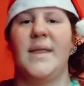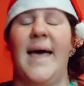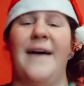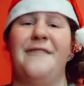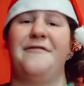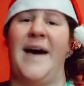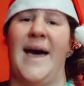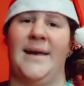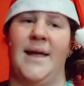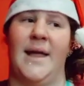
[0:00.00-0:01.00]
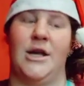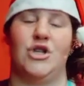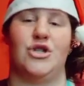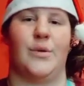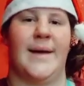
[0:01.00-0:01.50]
have fun and
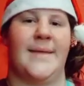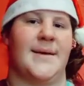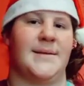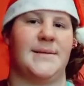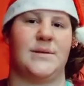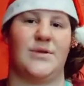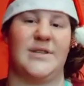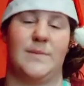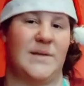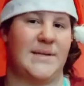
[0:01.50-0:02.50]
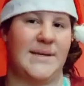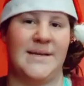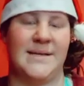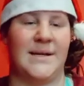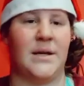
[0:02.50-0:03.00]
enjoy this Christmas
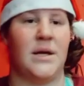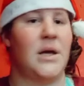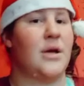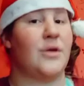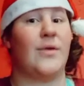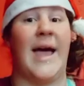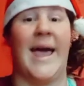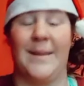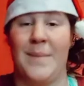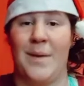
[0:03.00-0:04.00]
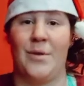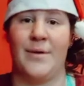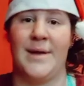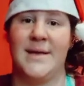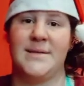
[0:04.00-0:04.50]
season, create
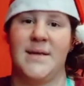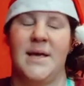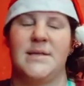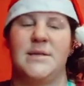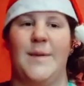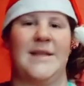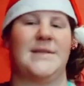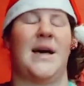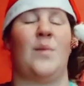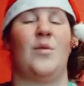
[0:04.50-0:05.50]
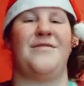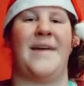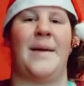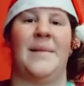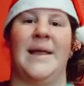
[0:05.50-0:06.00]
memories, spend time with
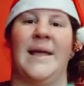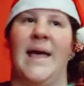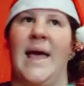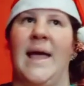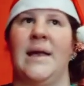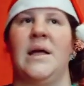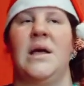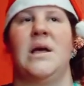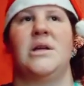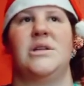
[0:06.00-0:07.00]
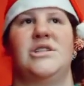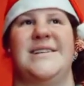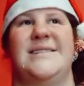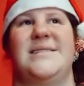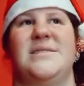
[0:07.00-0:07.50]
family, and
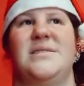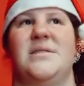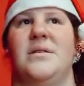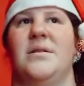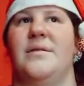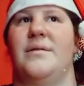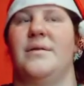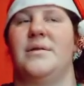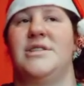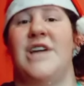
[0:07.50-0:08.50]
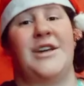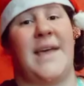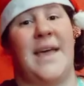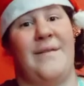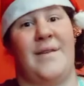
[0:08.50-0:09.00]
just don't
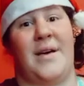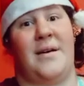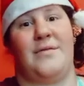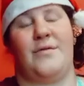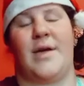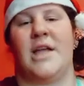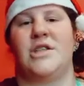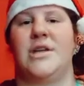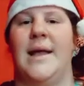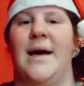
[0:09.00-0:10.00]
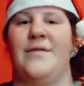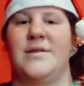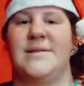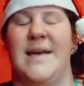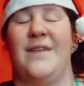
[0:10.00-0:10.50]
ever forget to love
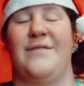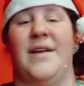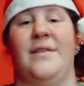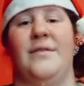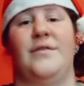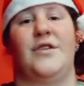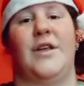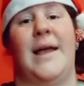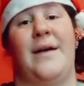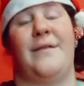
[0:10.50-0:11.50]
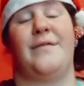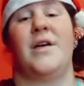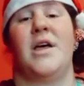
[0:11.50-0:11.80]
yourself and to love